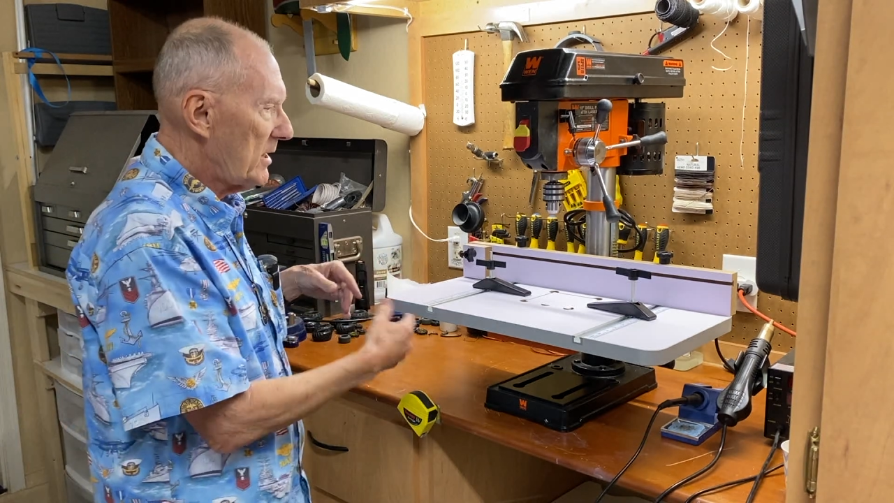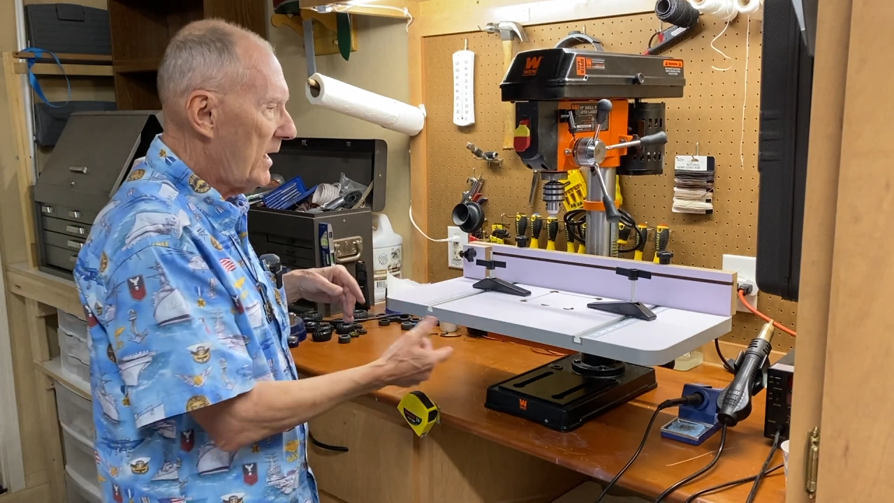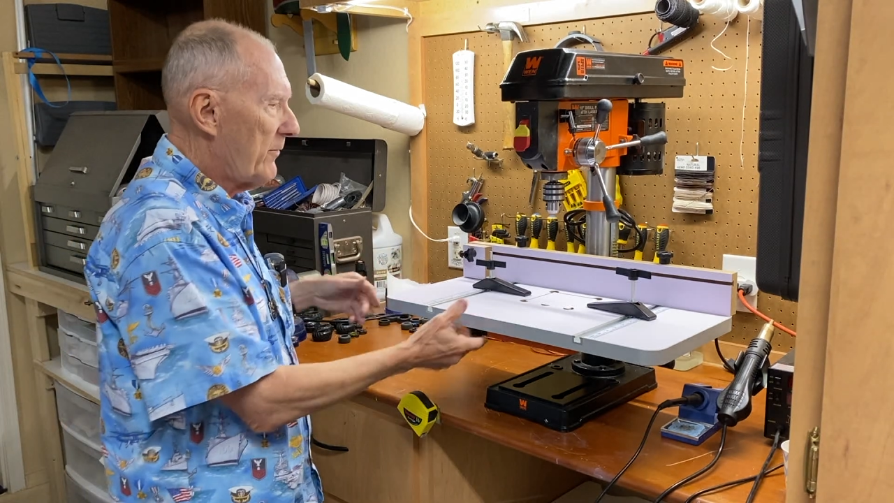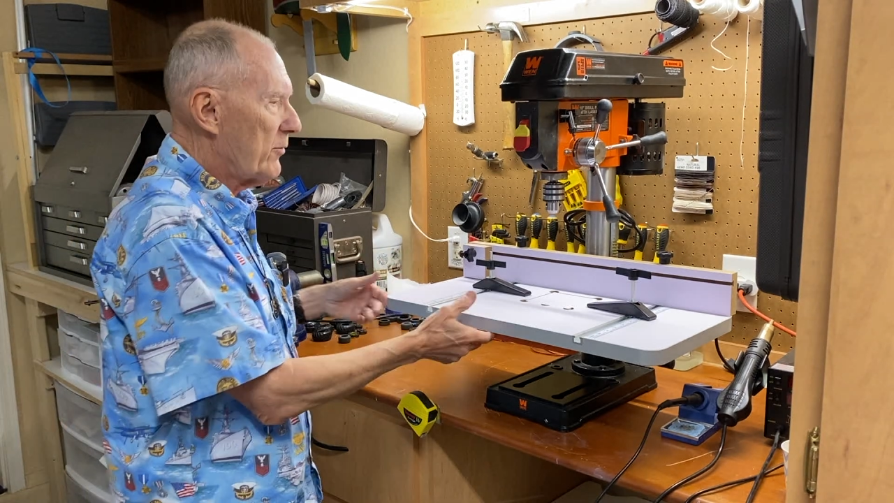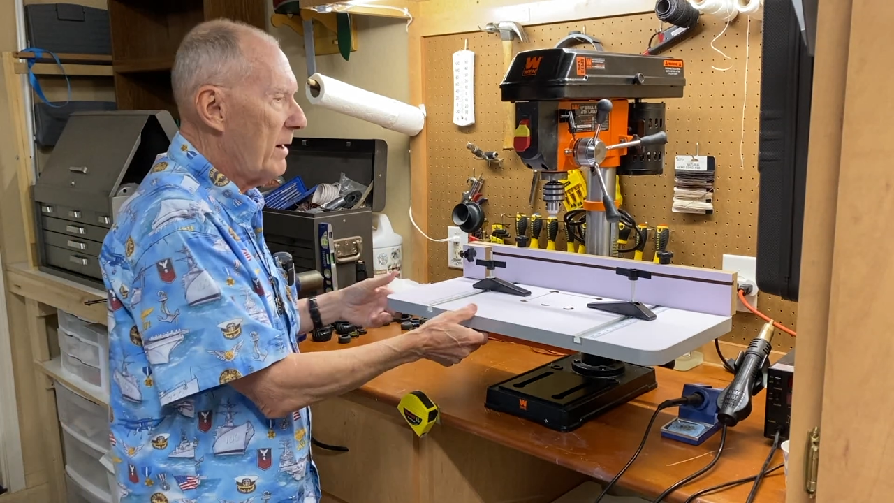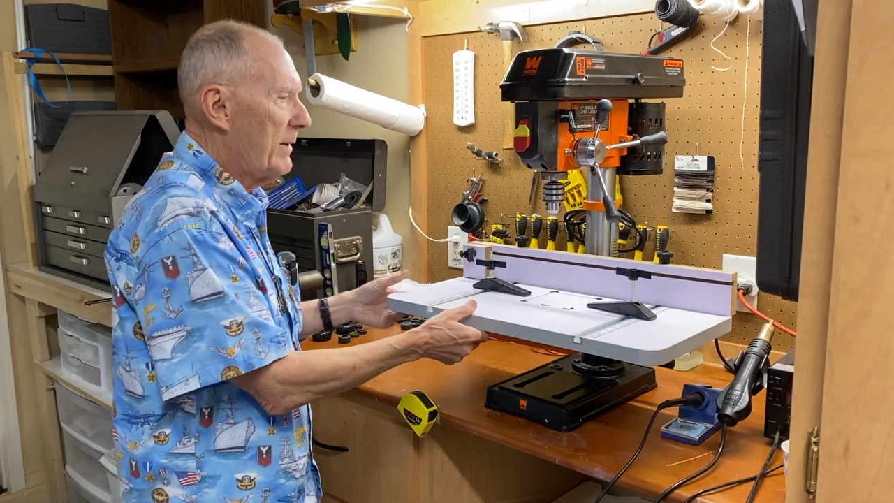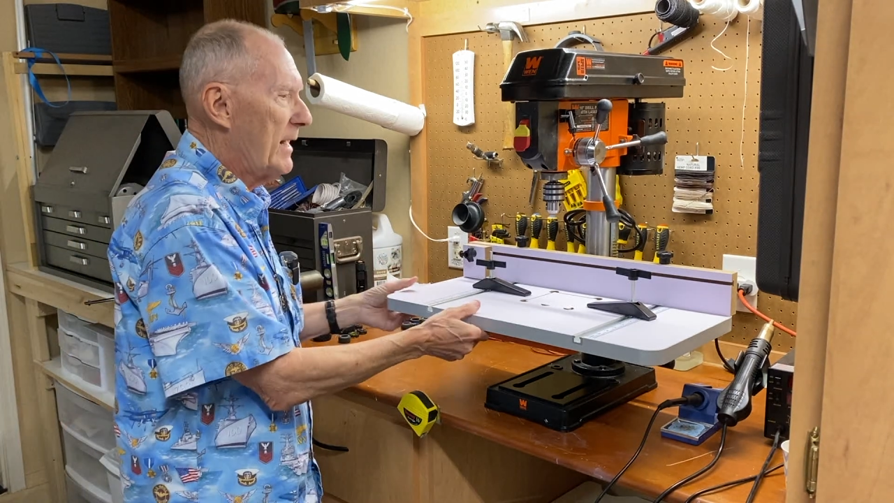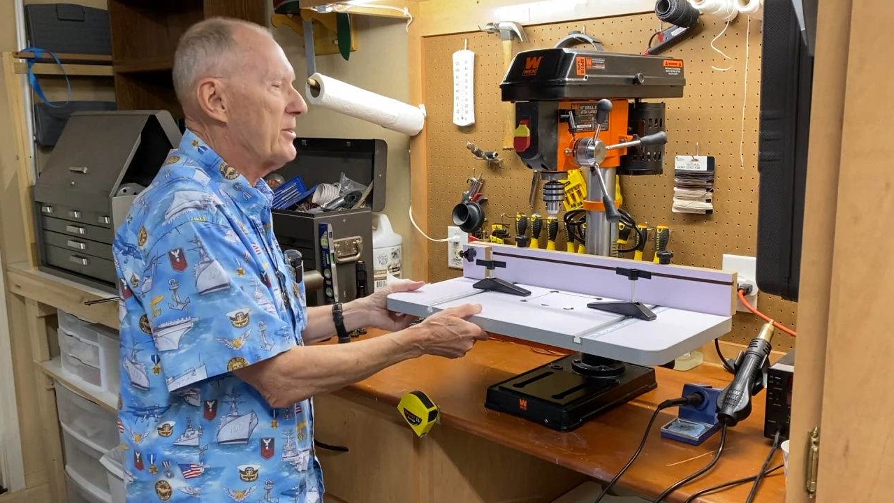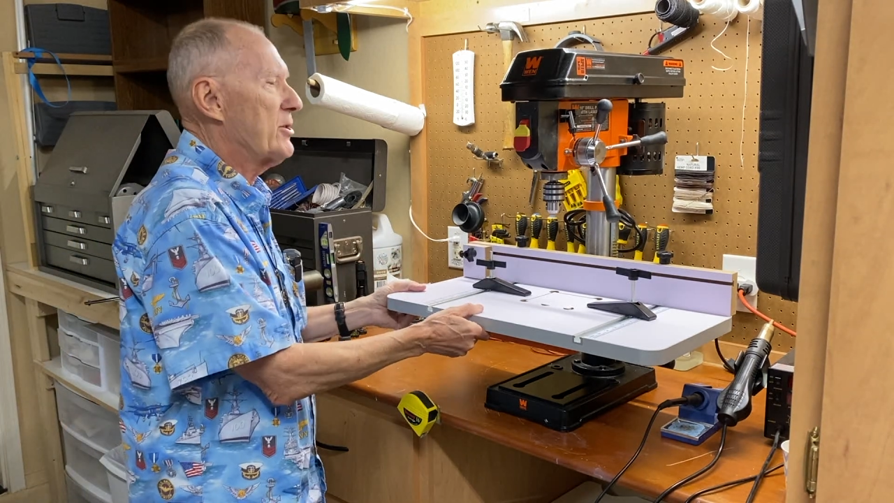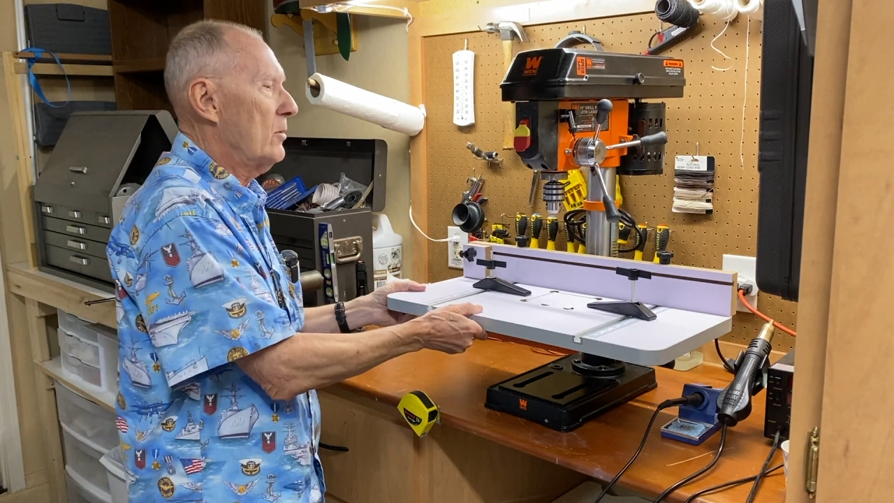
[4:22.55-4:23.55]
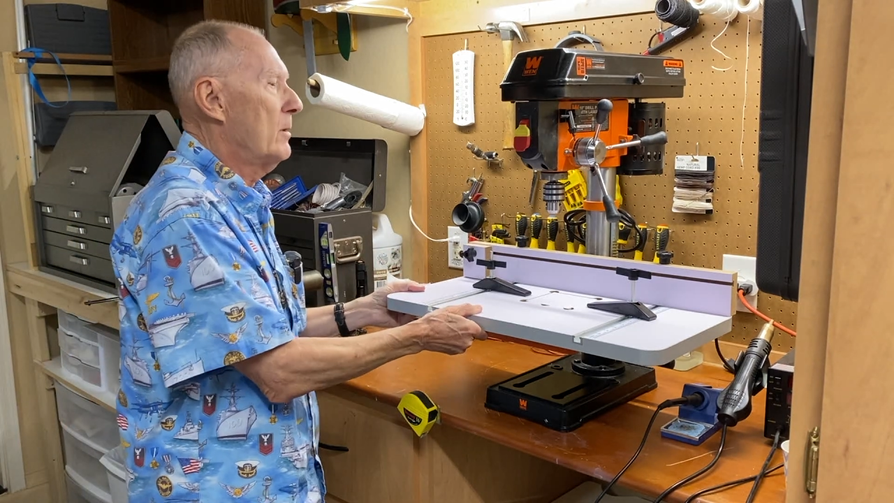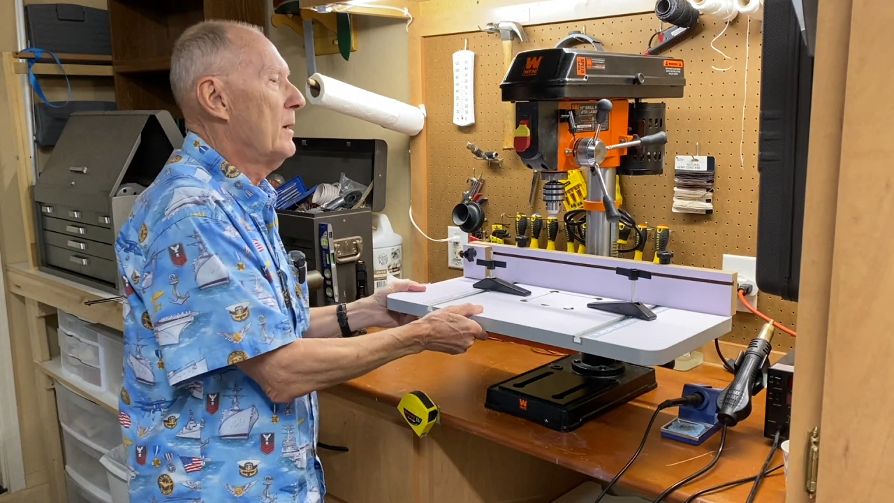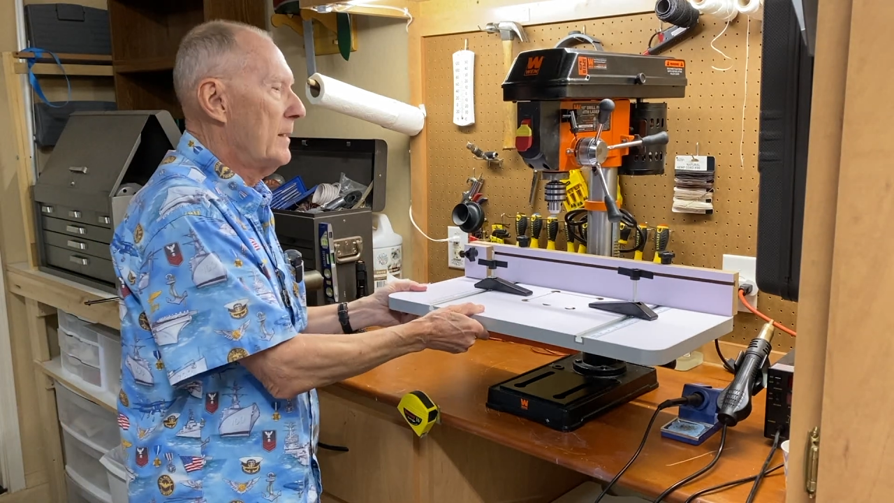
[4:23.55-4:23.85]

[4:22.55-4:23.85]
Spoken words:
after I made it so